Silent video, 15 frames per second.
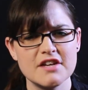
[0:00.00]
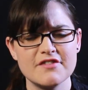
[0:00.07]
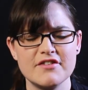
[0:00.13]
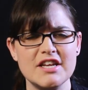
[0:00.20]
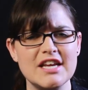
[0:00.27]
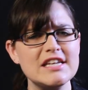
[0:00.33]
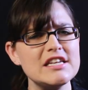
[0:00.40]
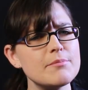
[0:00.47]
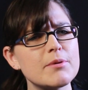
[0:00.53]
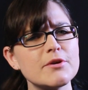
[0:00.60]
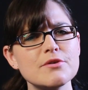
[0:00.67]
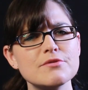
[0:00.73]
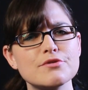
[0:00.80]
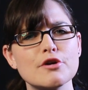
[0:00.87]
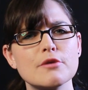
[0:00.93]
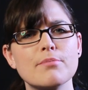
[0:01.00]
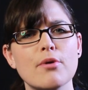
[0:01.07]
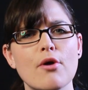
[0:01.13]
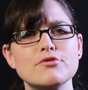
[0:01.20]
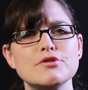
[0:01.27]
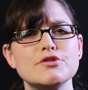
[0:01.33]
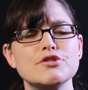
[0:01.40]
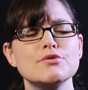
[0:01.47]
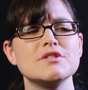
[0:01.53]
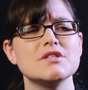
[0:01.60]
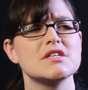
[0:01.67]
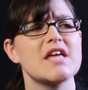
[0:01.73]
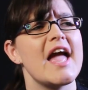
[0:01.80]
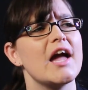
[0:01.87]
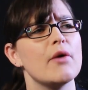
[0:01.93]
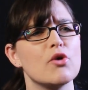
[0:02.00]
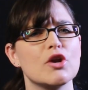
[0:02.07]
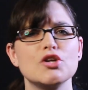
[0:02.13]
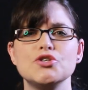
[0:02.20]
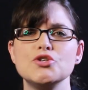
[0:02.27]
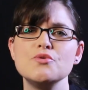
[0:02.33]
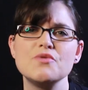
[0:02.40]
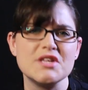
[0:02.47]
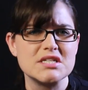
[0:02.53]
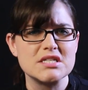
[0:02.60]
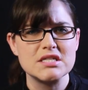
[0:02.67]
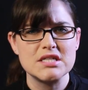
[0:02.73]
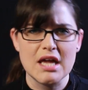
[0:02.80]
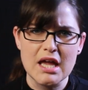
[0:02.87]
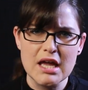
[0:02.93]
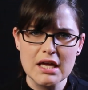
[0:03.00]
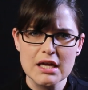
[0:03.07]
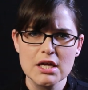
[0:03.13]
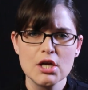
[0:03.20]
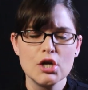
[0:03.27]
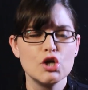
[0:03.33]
if an indie producer approaches you and says, hey, I want to shoot this thing